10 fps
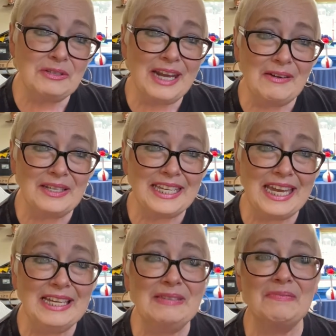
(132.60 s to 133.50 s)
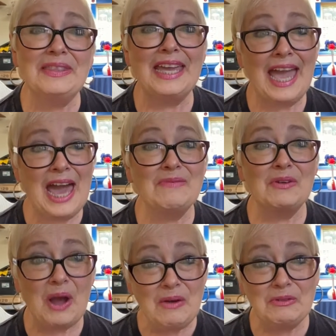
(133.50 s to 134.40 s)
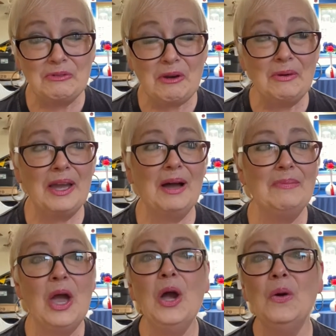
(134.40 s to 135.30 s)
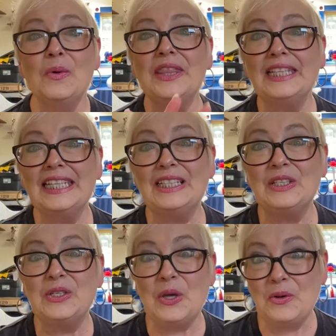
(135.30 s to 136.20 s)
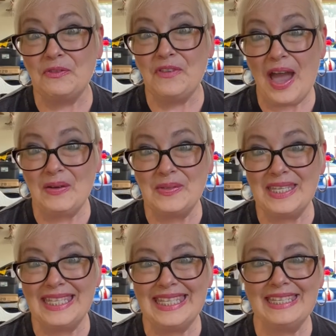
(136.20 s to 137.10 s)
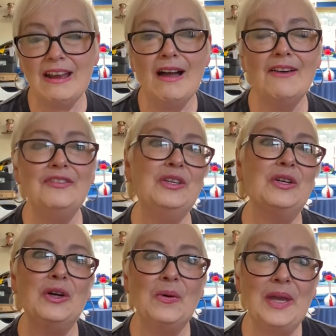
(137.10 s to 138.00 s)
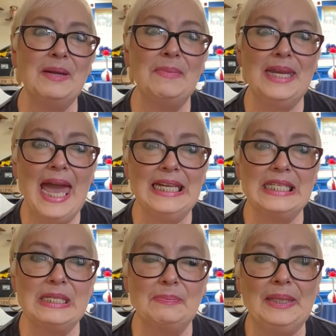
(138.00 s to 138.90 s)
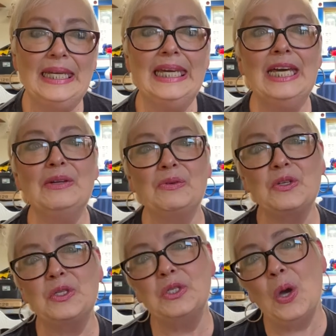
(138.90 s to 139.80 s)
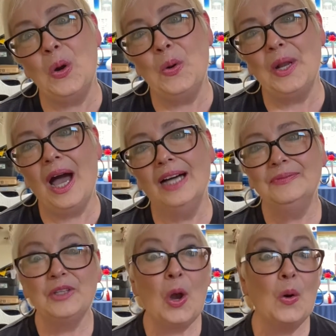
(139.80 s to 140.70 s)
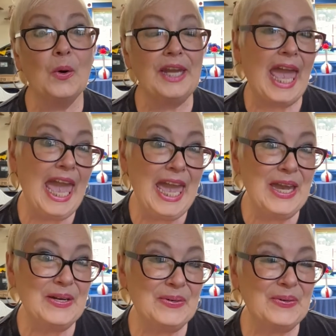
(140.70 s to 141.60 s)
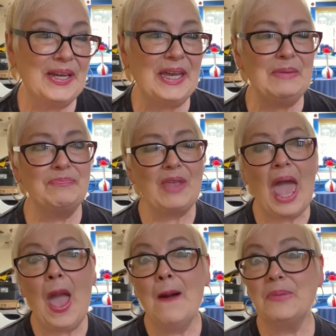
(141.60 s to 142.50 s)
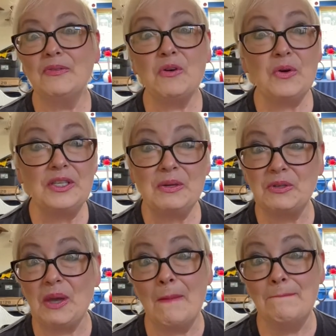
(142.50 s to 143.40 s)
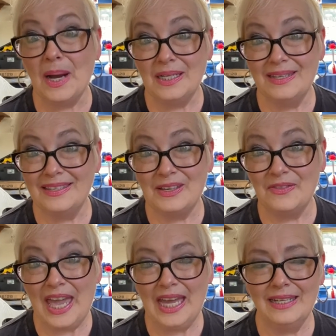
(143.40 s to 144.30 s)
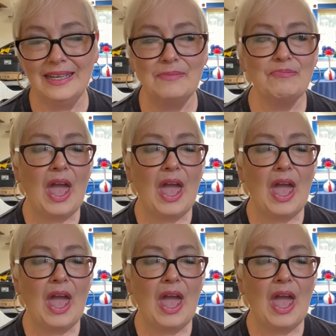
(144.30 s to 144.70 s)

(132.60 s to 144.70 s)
nowadays, but they had them when I was growing up with the little soda fountains and stuff. And you can go get a banana split or a soda or an egg cream. But of course, there was abundance of candy.